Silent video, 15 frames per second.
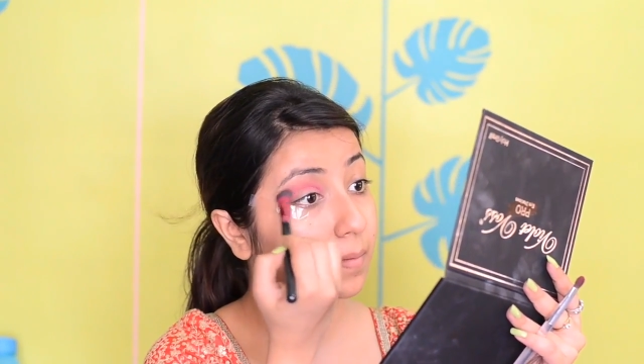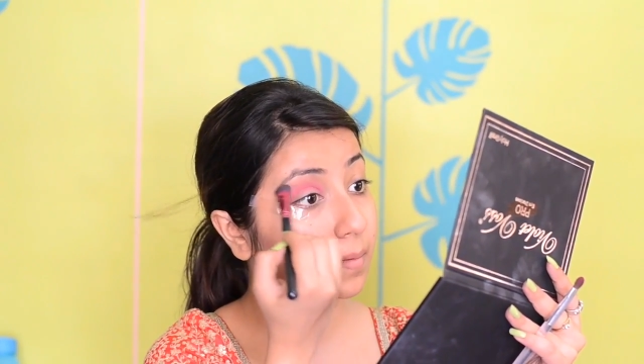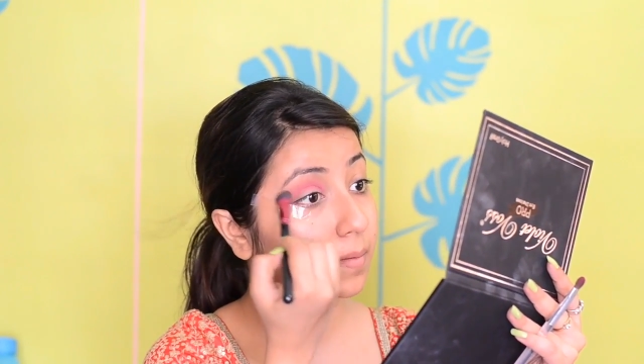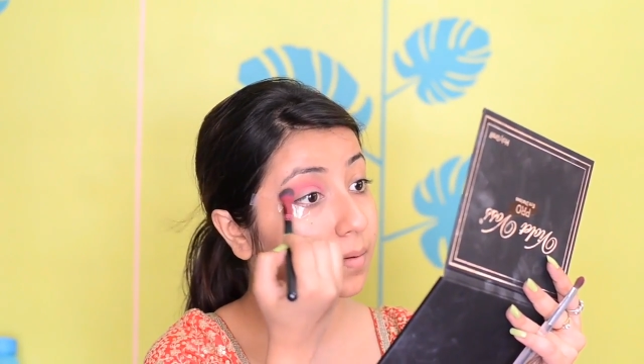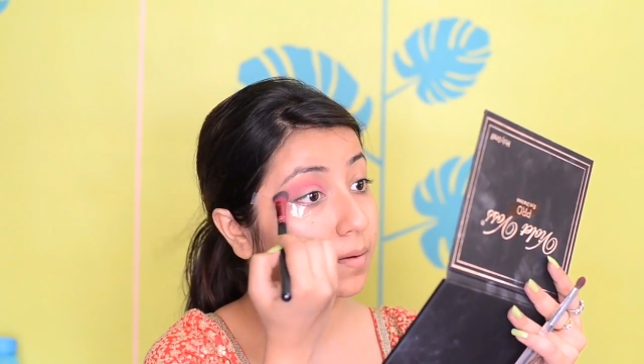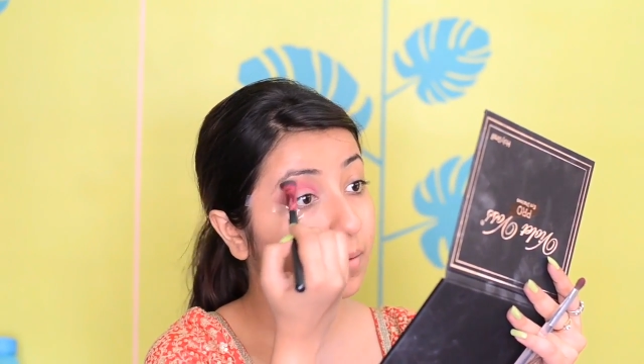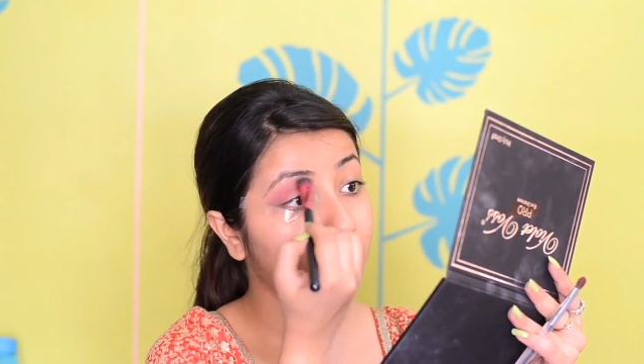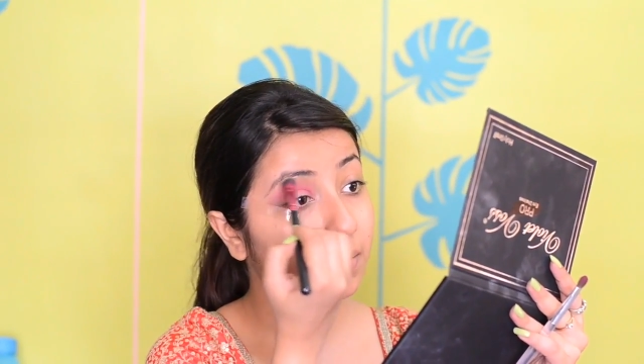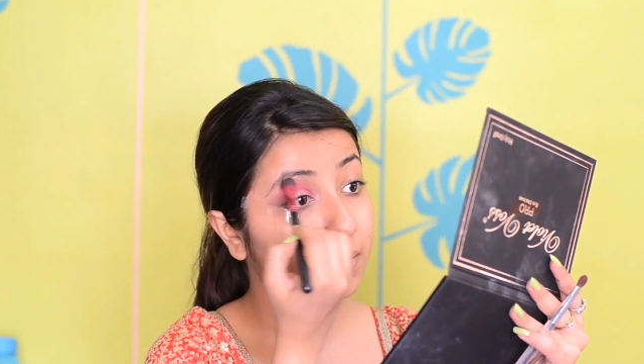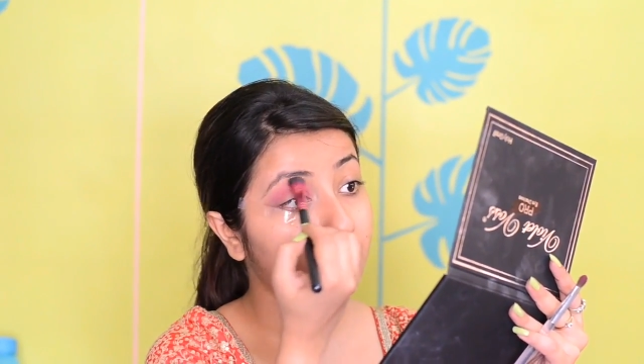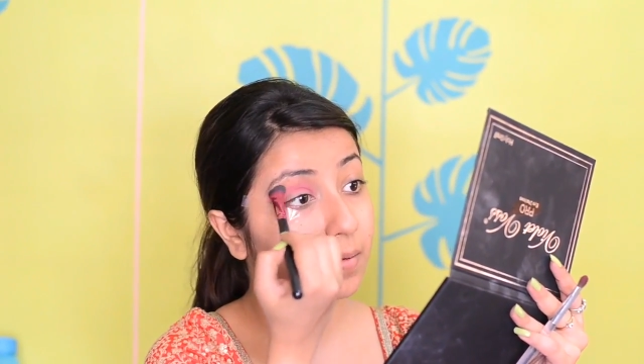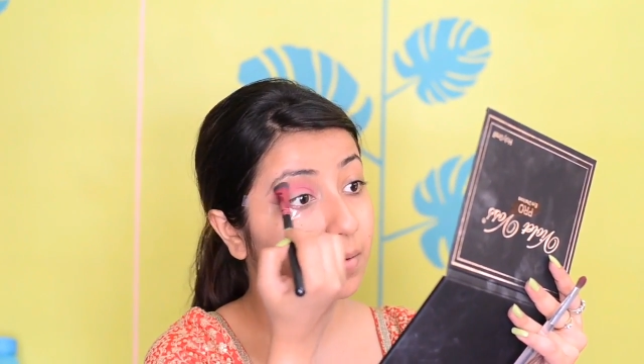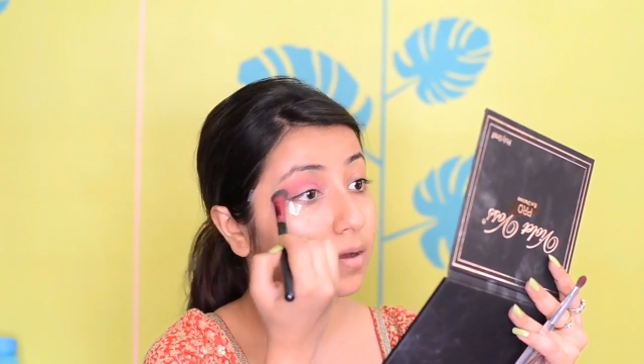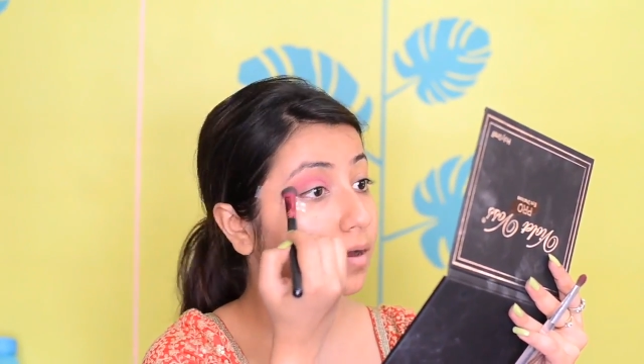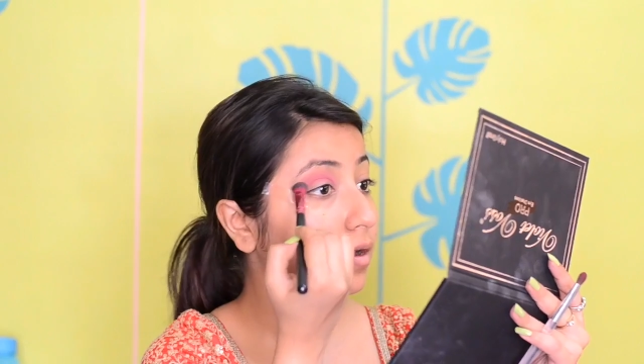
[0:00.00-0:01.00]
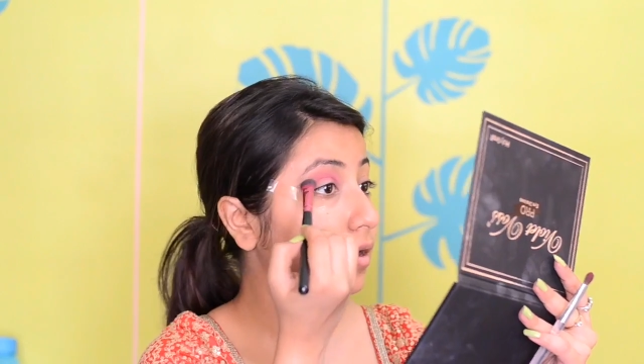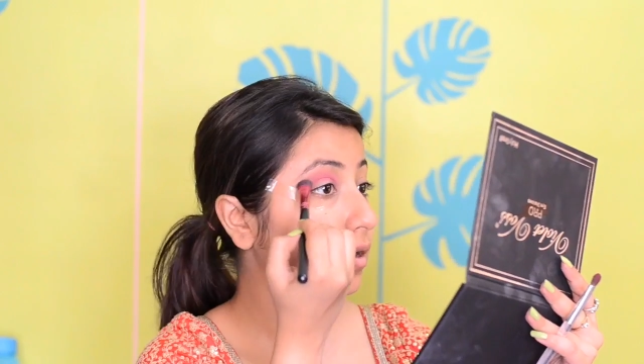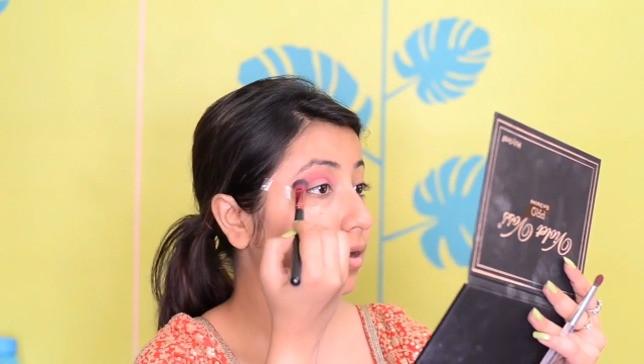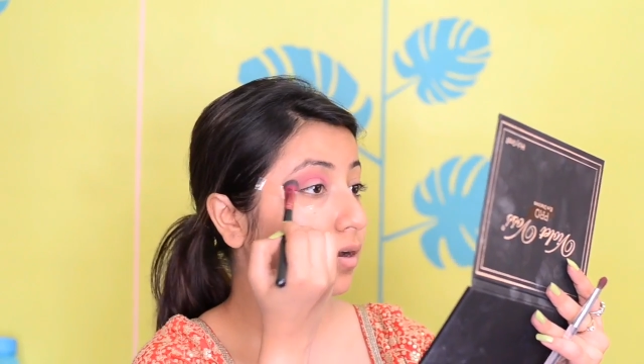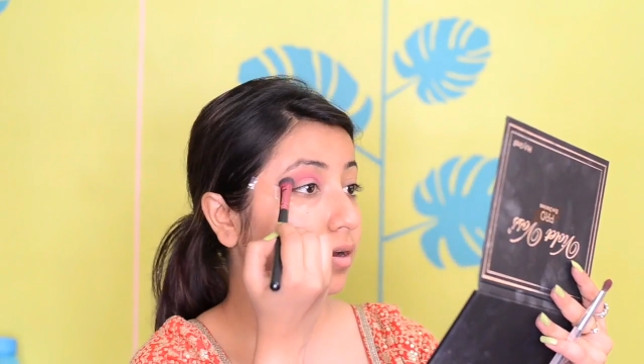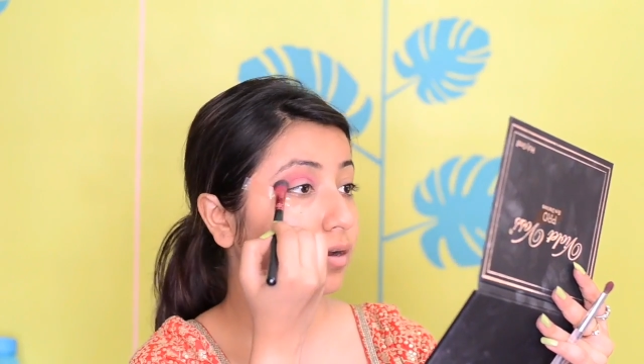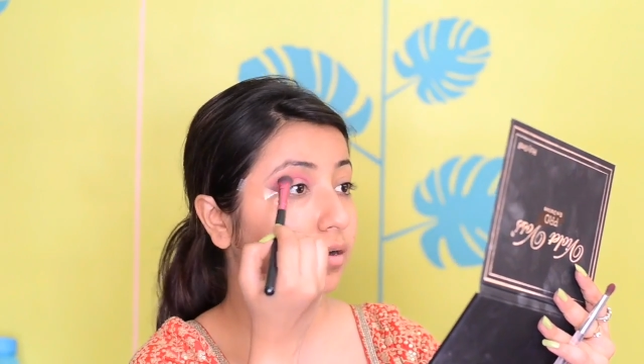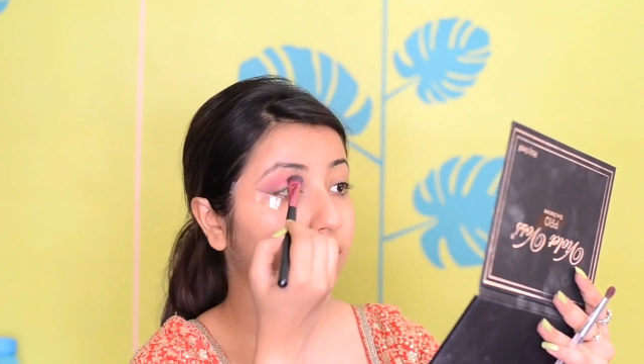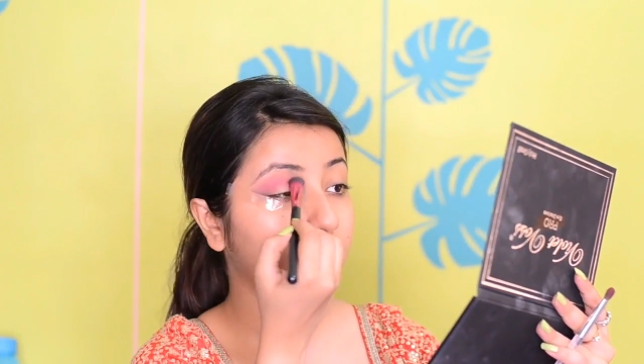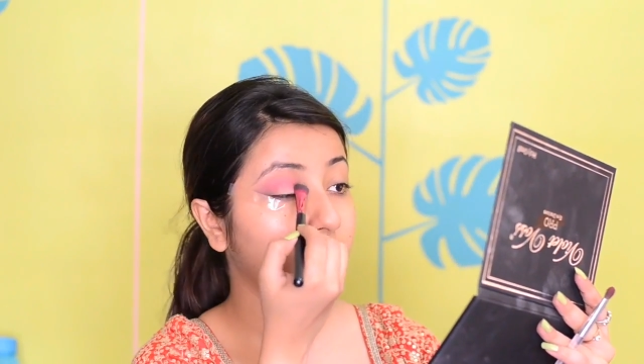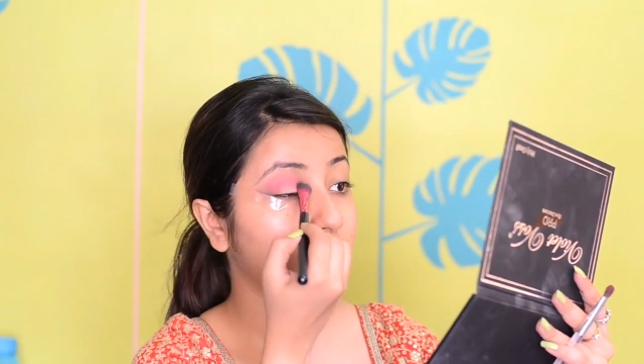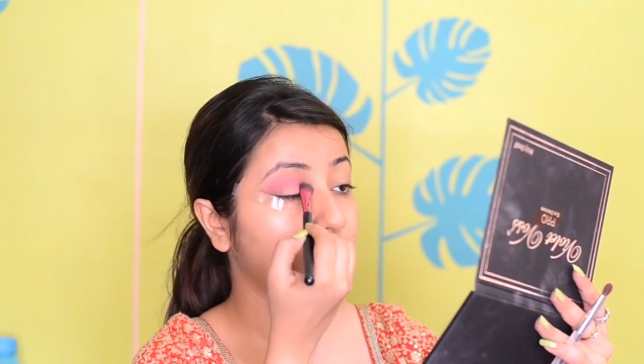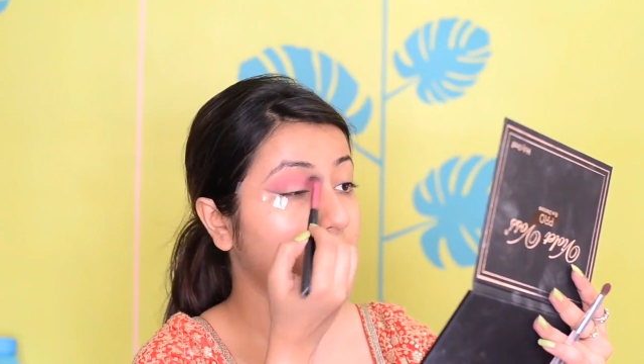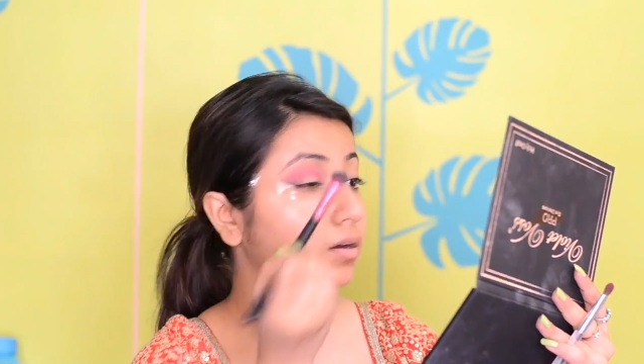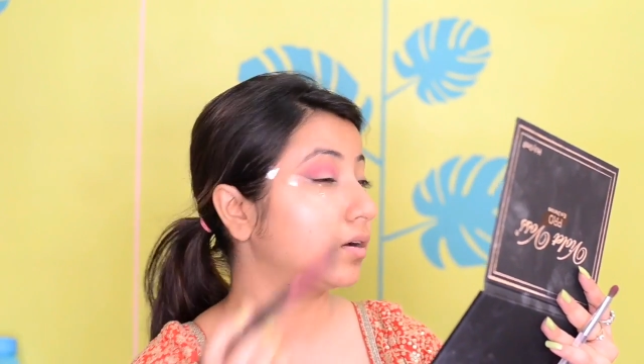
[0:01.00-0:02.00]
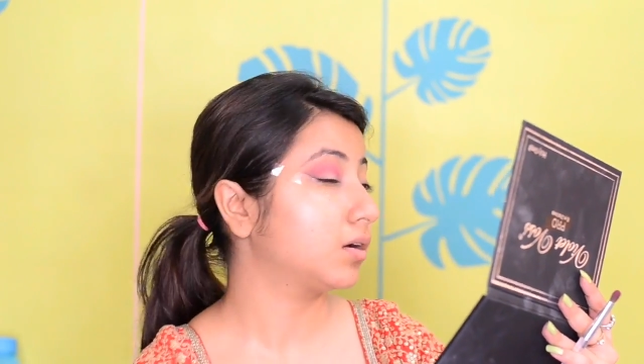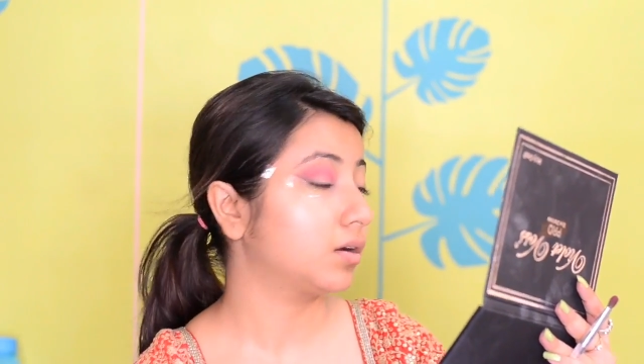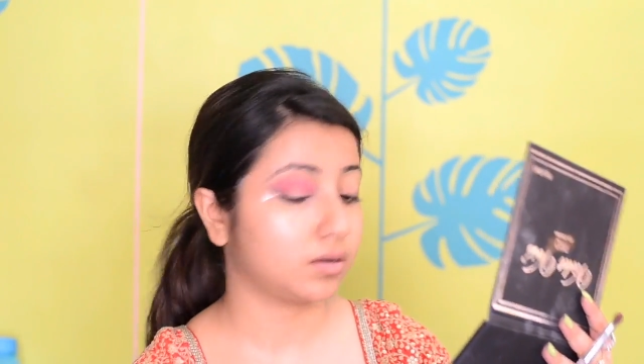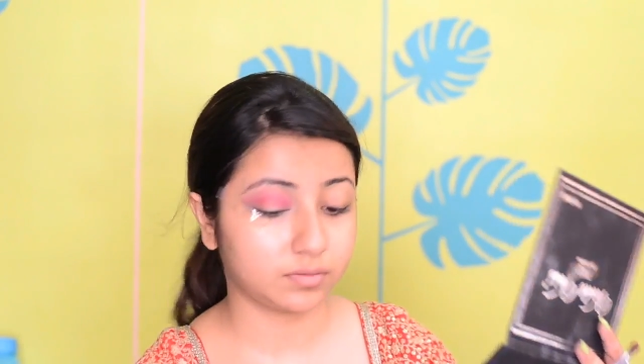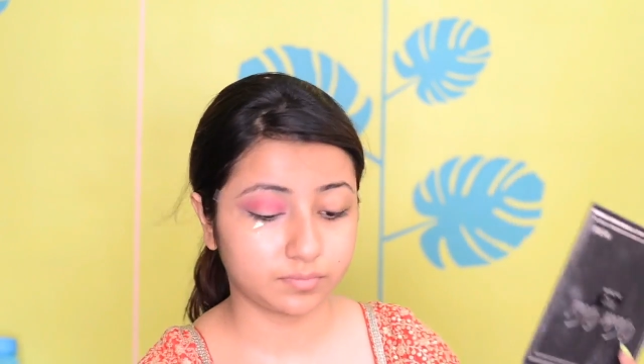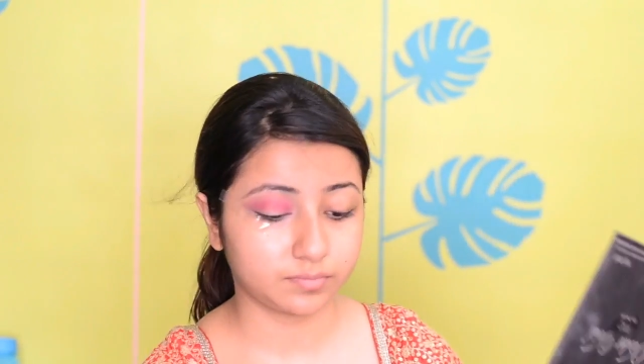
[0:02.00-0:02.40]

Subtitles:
crease color which I had taken, and blending out the